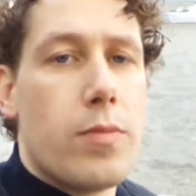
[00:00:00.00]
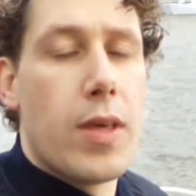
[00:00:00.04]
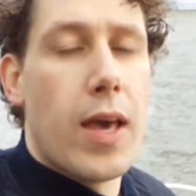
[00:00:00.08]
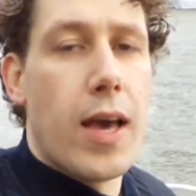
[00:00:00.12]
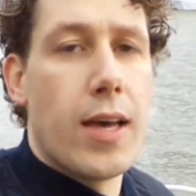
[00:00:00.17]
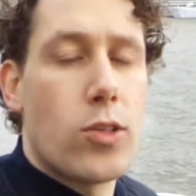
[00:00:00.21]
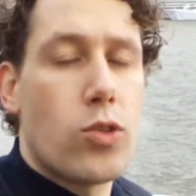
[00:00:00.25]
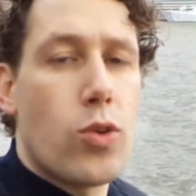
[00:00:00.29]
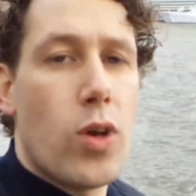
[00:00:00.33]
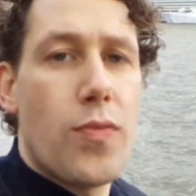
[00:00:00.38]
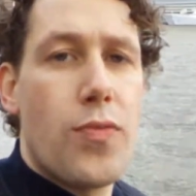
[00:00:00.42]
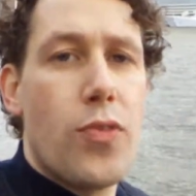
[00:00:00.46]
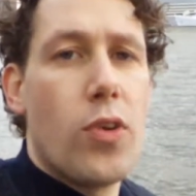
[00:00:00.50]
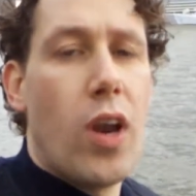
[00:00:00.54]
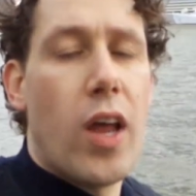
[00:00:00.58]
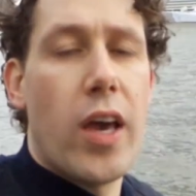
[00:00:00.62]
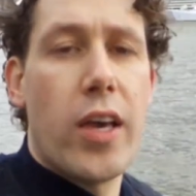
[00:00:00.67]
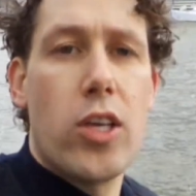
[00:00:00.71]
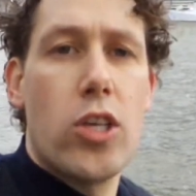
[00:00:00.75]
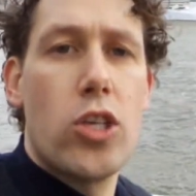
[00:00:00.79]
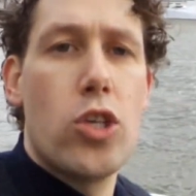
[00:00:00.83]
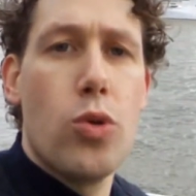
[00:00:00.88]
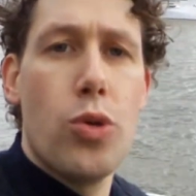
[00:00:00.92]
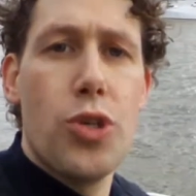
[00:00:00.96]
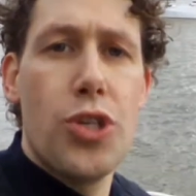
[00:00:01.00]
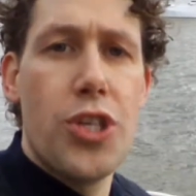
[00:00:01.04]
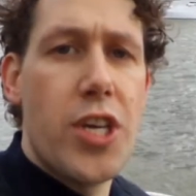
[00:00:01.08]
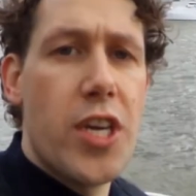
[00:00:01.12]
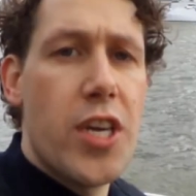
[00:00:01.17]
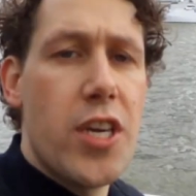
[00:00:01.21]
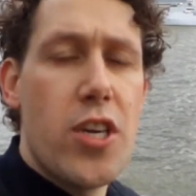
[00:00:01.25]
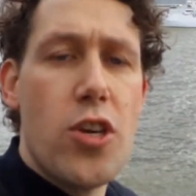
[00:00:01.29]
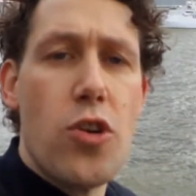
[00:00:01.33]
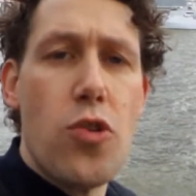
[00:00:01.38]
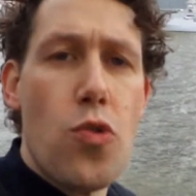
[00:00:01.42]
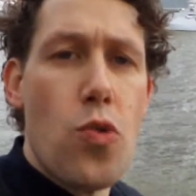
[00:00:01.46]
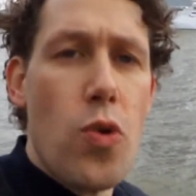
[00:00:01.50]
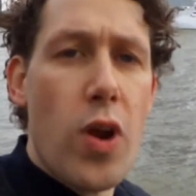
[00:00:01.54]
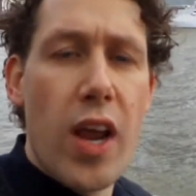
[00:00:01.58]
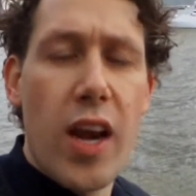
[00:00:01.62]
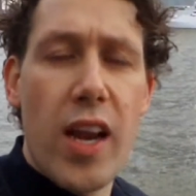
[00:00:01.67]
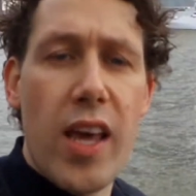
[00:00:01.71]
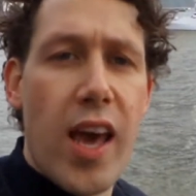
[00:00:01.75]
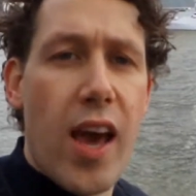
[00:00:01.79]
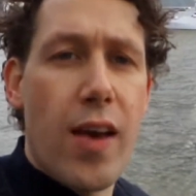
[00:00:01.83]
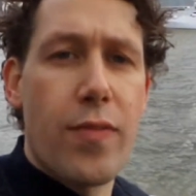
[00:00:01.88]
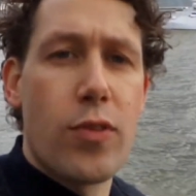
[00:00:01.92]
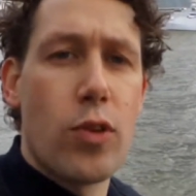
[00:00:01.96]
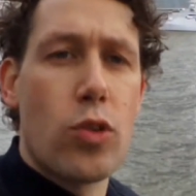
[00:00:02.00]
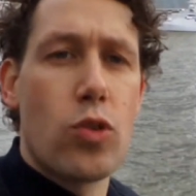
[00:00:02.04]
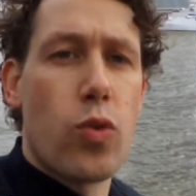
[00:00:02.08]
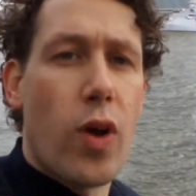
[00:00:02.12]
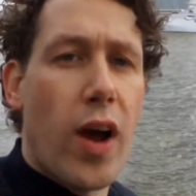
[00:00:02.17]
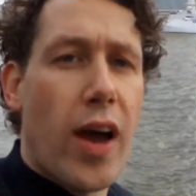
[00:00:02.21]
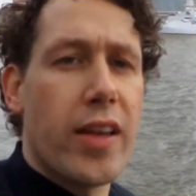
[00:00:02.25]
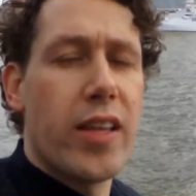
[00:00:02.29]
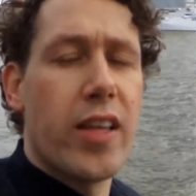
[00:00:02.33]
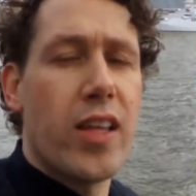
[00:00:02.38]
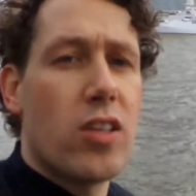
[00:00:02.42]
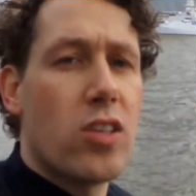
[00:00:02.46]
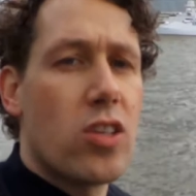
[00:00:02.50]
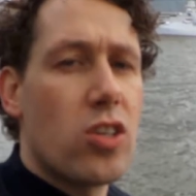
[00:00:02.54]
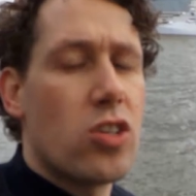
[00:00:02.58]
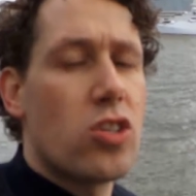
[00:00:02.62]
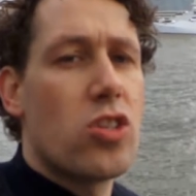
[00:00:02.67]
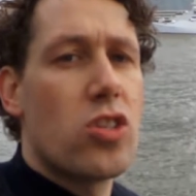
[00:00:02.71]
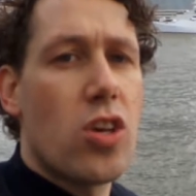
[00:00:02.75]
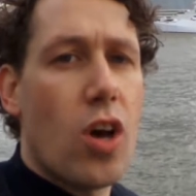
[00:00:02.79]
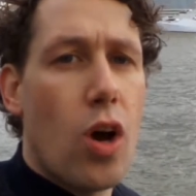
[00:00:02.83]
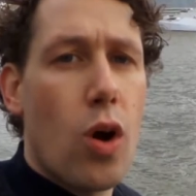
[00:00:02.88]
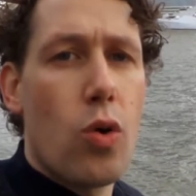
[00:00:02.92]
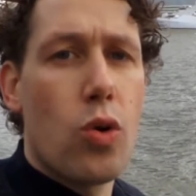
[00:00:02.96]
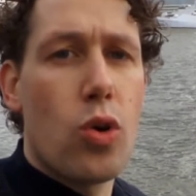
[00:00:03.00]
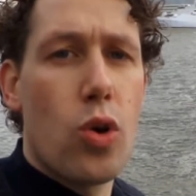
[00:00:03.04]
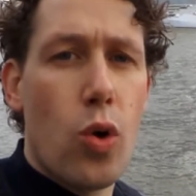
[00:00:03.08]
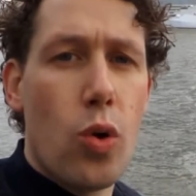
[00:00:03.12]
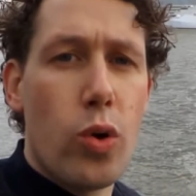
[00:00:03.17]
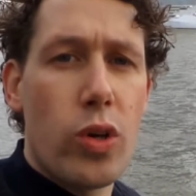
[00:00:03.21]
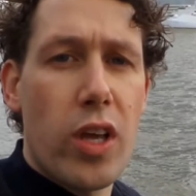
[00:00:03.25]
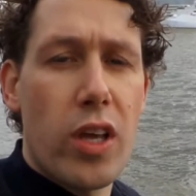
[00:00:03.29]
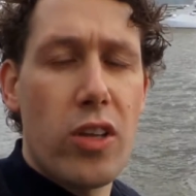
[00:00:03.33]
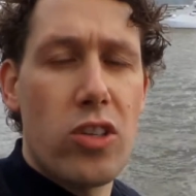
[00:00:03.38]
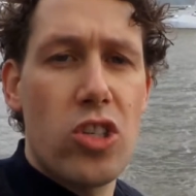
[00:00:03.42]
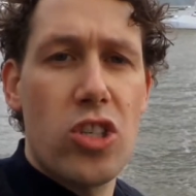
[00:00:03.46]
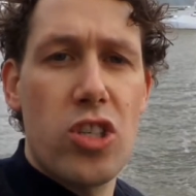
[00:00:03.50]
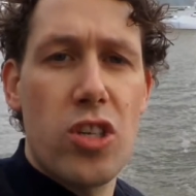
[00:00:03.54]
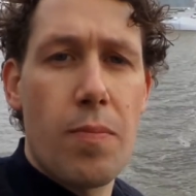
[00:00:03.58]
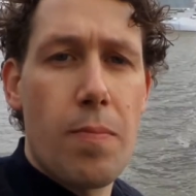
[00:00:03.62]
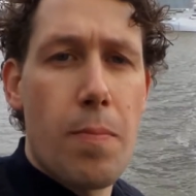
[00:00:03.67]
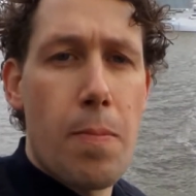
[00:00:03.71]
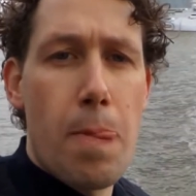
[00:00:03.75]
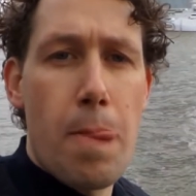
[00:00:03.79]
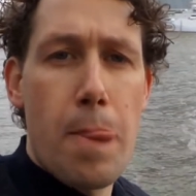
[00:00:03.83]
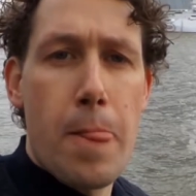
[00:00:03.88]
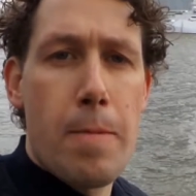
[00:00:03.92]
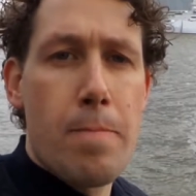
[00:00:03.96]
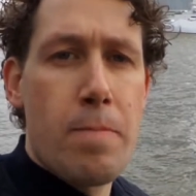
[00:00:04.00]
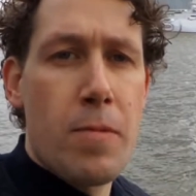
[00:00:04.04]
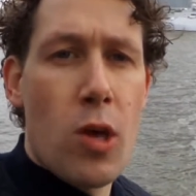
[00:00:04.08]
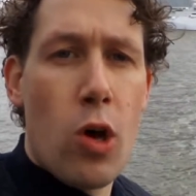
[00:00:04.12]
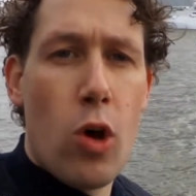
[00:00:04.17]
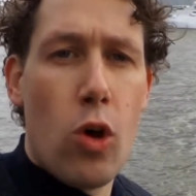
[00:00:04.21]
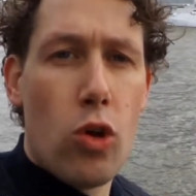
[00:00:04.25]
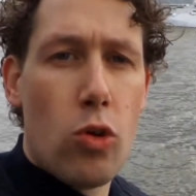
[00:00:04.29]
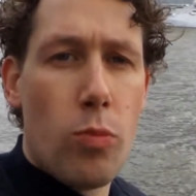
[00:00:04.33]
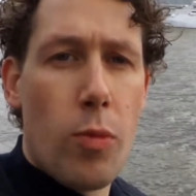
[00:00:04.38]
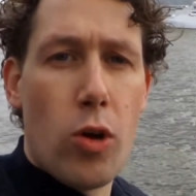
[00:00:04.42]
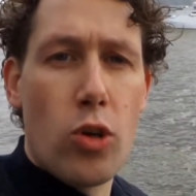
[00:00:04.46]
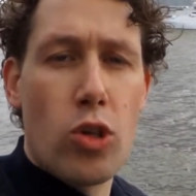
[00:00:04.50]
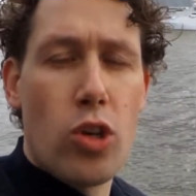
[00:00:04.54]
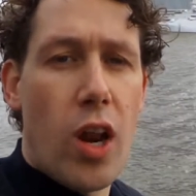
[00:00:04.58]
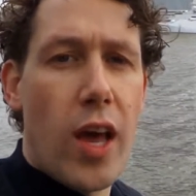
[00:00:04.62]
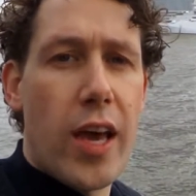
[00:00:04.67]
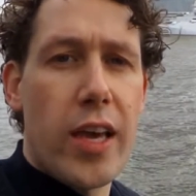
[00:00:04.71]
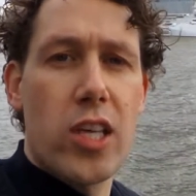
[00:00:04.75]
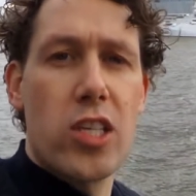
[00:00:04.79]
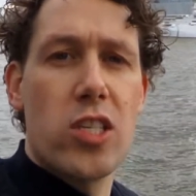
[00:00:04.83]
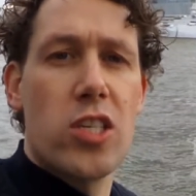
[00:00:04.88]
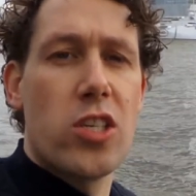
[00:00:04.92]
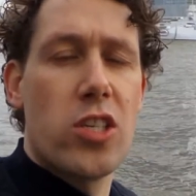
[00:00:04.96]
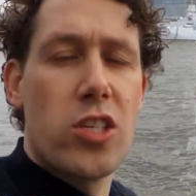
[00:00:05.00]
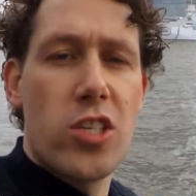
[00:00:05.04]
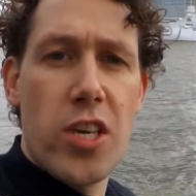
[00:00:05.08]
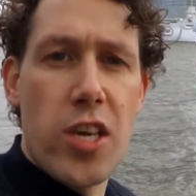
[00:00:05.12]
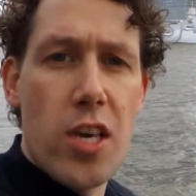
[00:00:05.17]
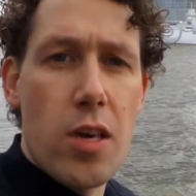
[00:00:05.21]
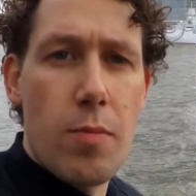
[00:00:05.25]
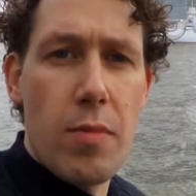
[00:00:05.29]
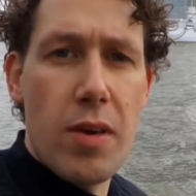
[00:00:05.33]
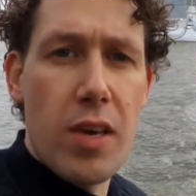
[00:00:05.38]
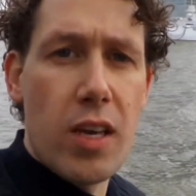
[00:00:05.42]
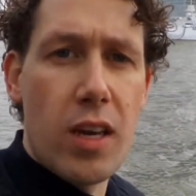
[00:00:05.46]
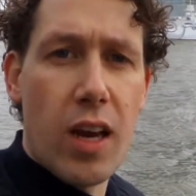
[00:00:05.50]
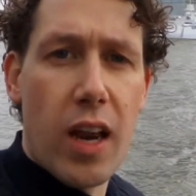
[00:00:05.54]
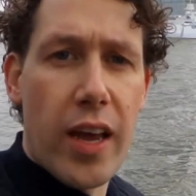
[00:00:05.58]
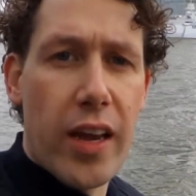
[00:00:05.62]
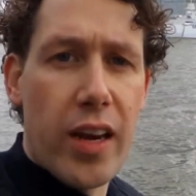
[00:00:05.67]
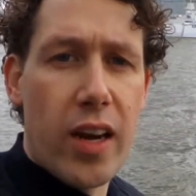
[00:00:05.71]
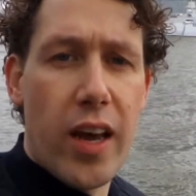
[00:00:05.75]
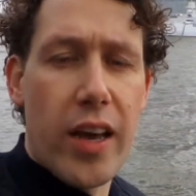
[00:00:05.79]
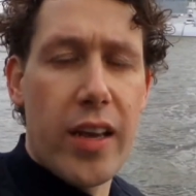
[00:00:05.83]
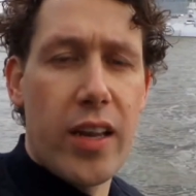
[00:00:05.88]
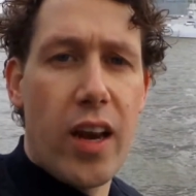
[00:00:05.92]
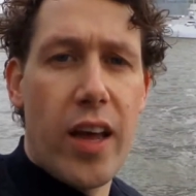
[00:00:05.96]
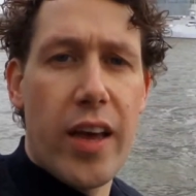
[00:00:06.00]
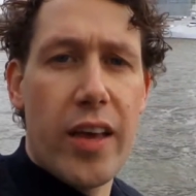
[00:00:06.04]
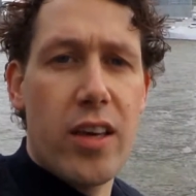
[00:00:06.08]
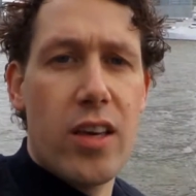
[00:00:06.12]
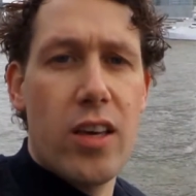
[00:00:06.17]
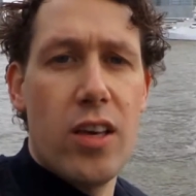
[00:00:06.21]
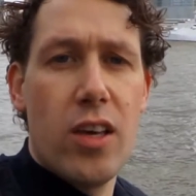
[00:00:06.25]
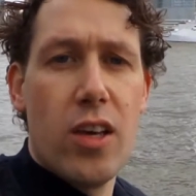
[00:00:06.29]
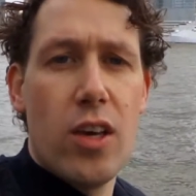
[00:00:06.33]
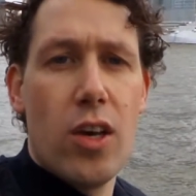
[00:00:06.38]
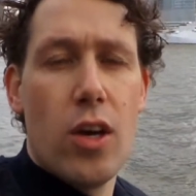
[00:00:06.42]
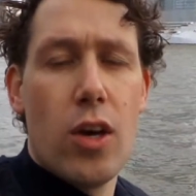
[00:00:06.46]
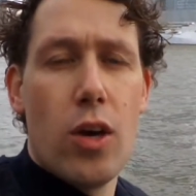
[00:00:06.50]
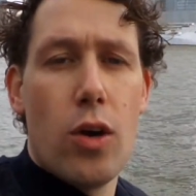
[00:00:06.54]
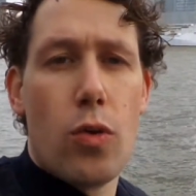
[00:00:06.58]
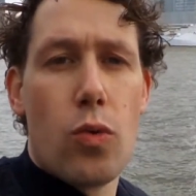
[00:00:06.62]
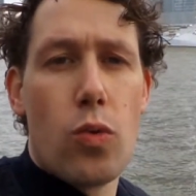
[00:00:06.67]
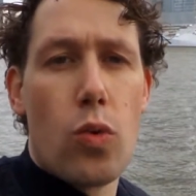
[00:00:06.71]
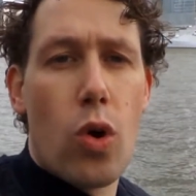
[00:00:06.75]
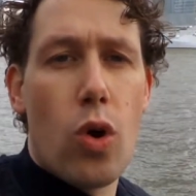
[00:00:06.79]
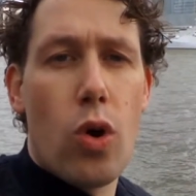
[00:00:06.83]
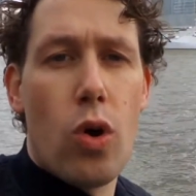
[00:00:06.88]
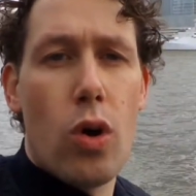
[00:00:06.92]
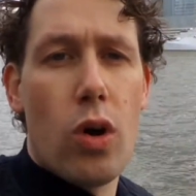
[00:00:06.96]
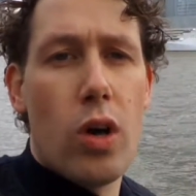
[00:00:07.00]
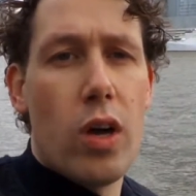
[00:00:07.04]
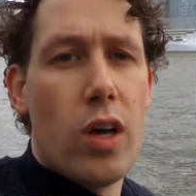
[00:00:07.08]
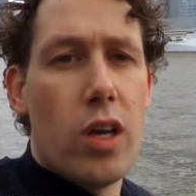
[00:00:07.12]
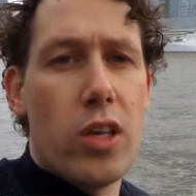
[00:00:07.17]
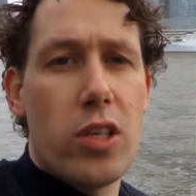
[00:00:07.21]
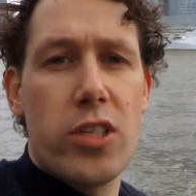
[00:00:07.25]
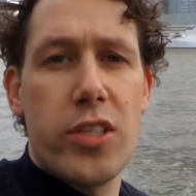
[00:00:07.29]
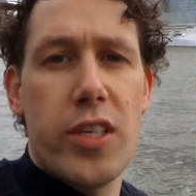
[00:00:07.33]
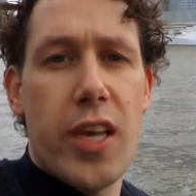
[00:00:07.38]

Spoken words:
Yeah, so if you like sushi, you really have to try it. It's so good. It's almost like sashimi, like raw